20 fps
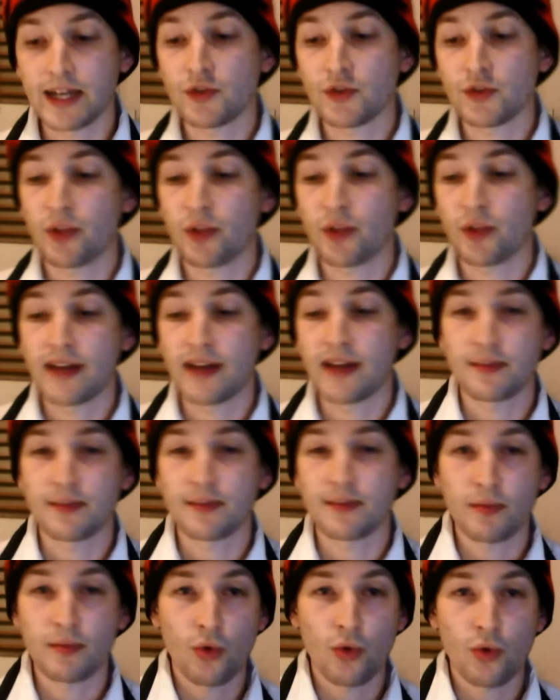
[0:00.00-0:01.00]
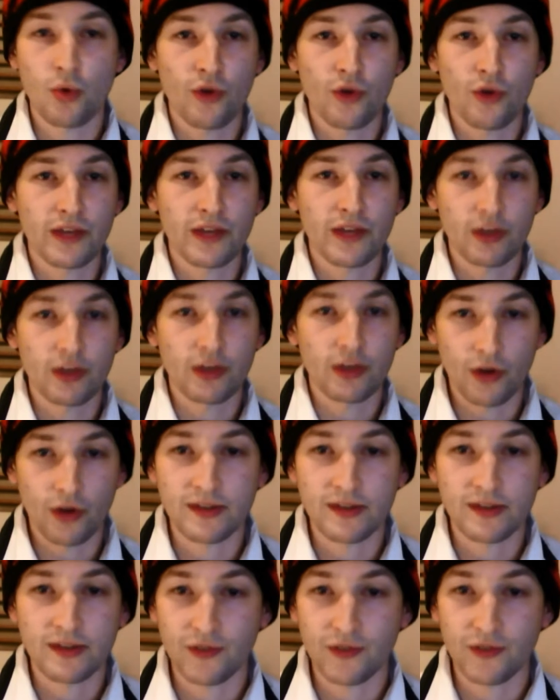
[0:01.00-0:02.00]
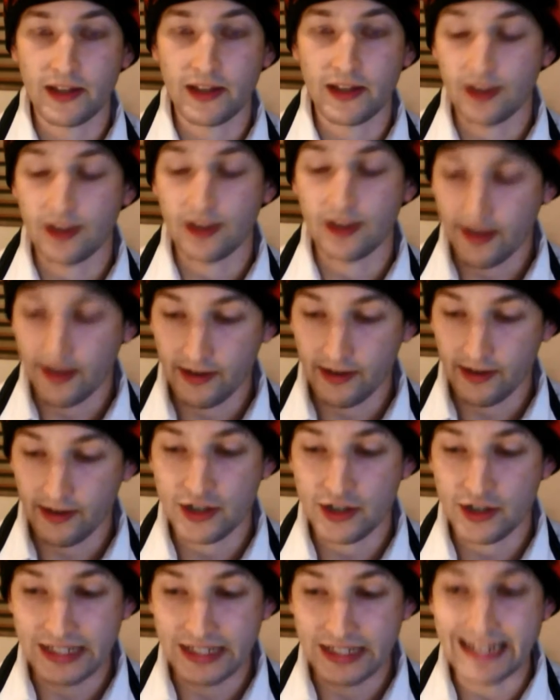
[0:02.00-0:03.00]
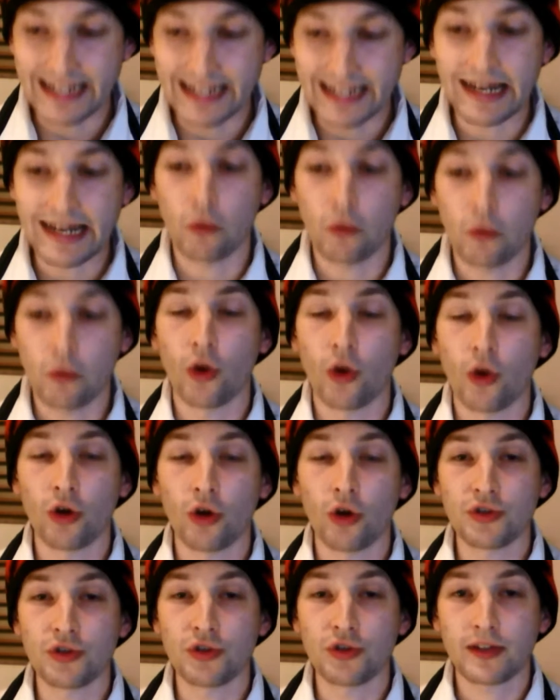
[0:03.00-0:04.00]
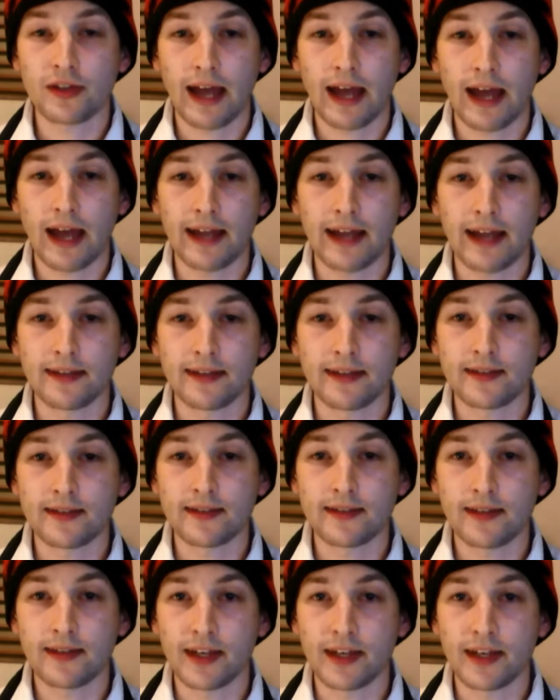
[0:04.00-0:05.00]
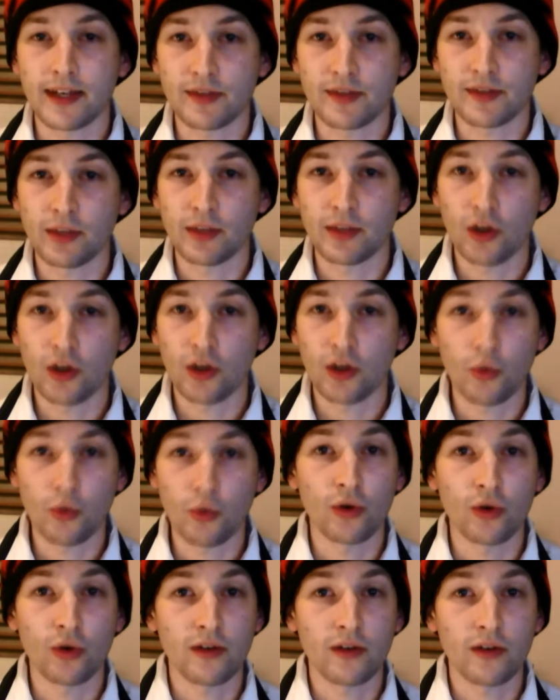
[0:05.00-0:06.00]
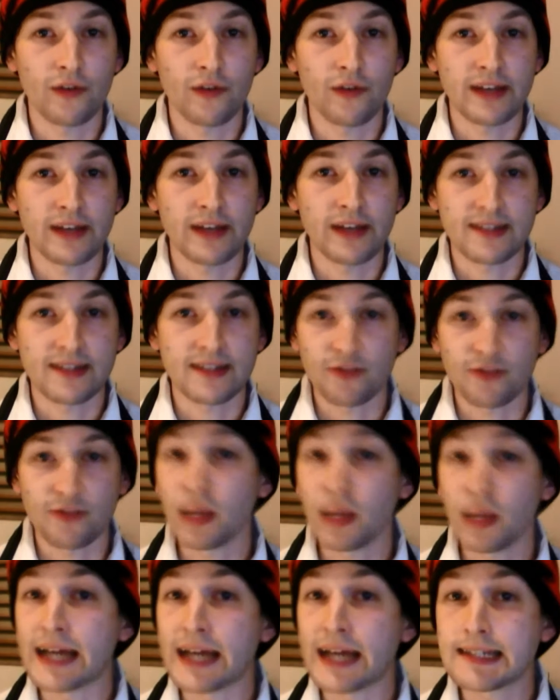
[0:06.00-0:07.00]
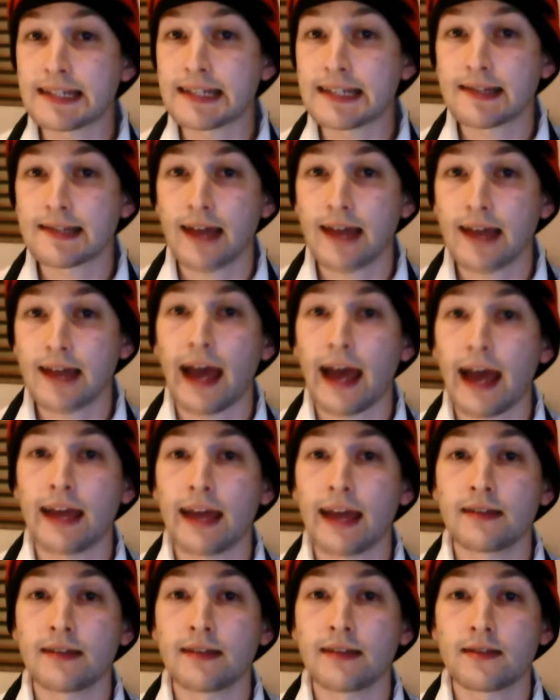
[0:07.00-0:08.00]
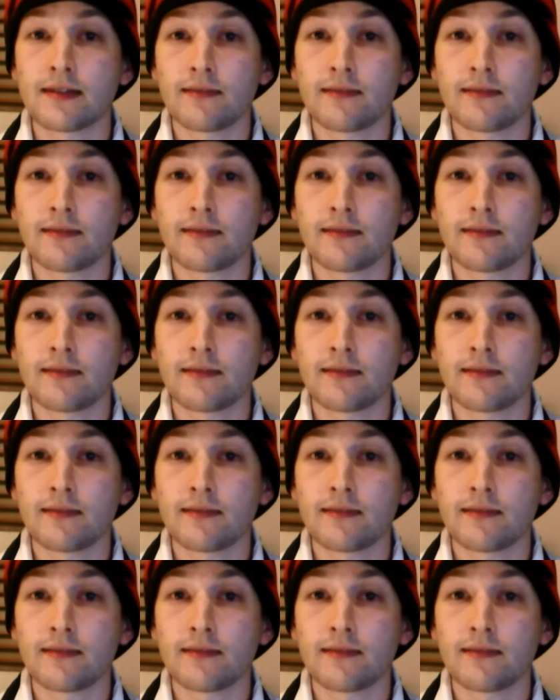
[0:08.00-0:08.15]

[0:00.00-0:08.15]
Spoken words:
gives your players a bit more of an engrossing feeling, like they're actually in a world, and it gives them a lot more of a sense of place, and